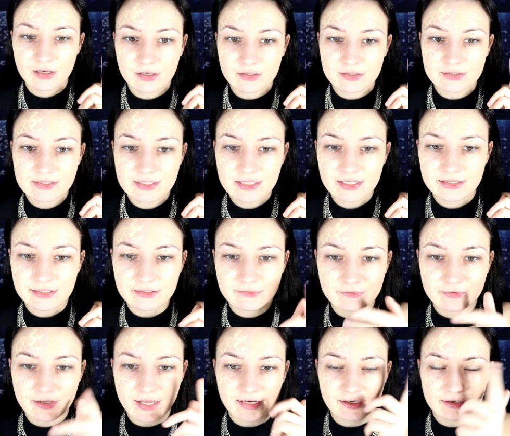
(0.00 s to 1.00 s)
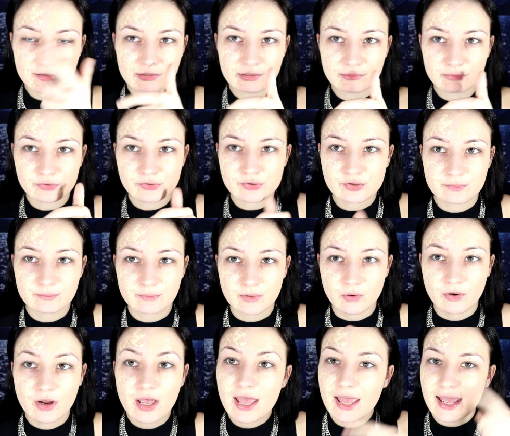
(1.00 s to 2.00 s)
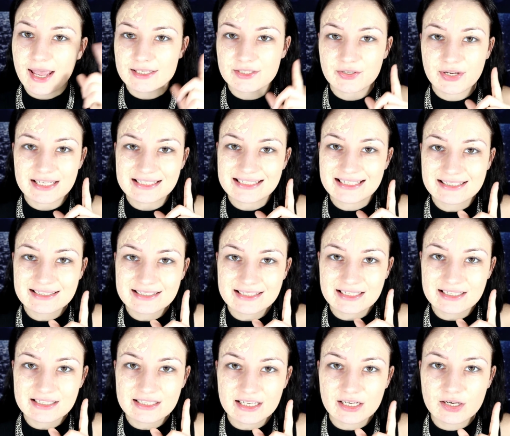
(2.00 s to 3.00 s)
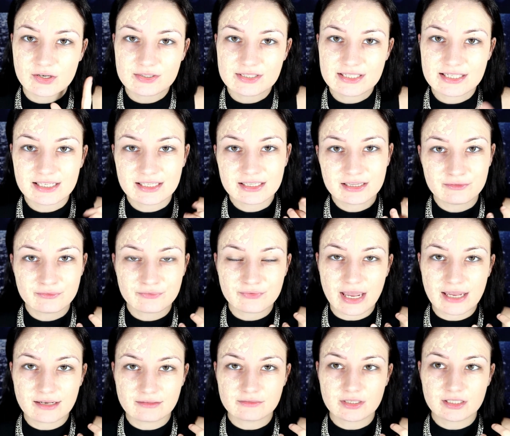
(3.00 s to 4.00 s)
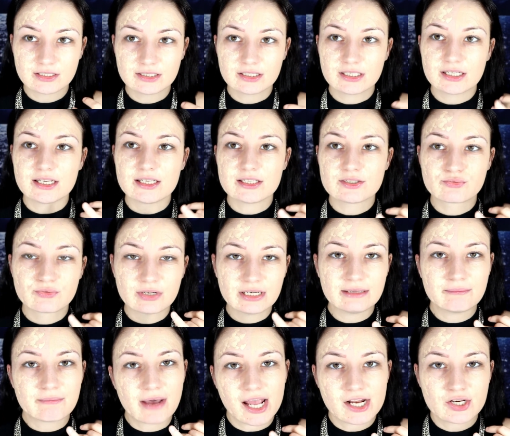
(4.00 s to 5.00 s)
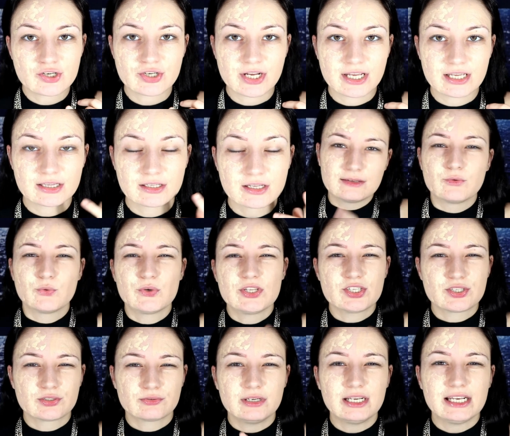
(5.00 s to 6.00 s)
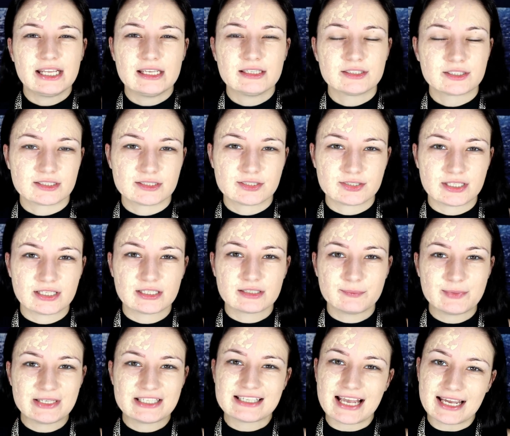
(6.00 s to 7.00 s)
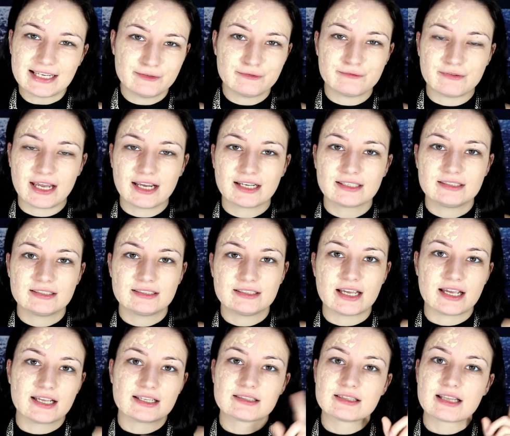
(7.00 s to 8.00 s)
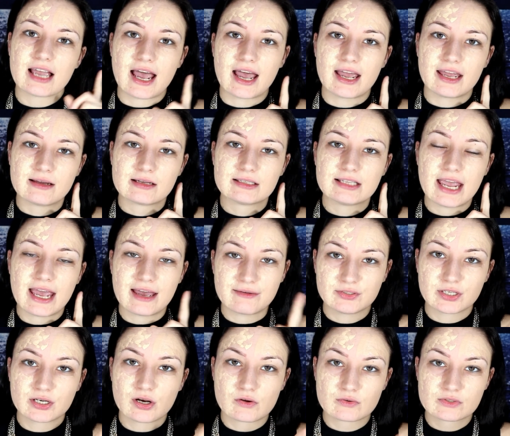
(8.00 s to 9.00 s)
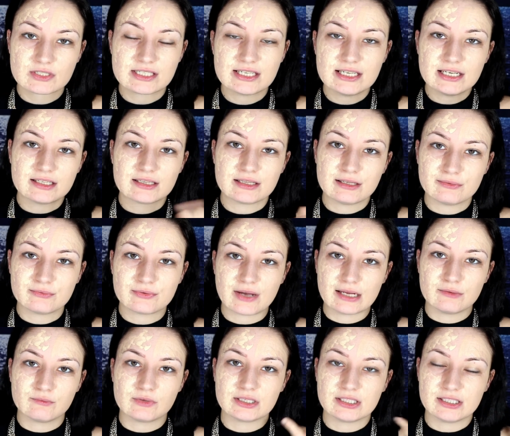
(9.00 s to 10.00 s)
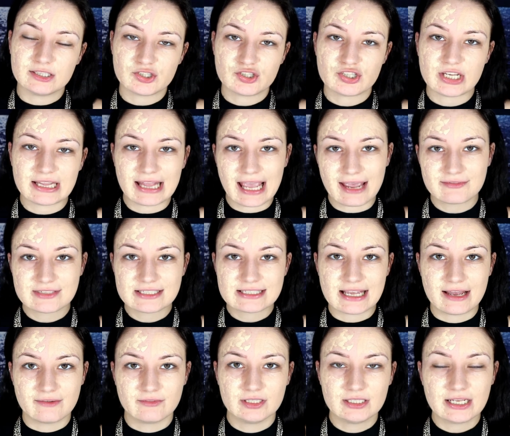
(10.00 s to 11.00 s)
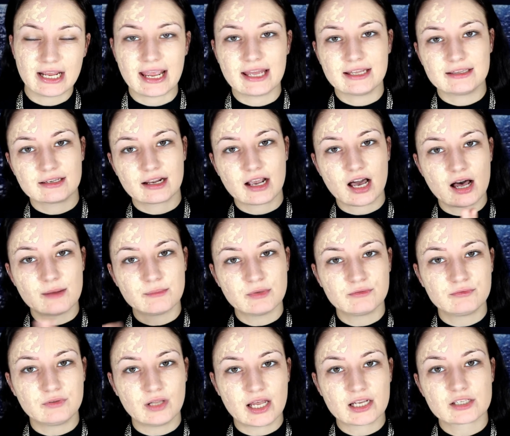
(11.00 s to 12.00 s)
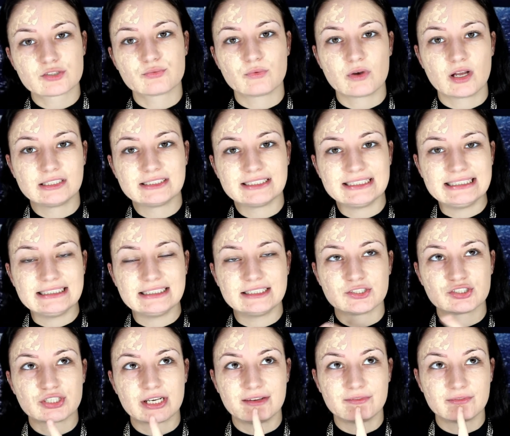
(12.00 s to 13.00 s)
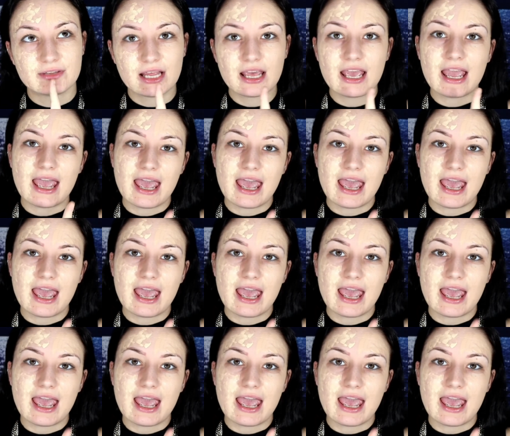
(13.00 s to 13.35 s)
Conceal and Define Revolution Pro. As you guys can see, the Conceal and Define one is really my shade, which is really interesting beside the fact that I have the Conceal and Define one in the shade F7 and the Camouflage one in the shade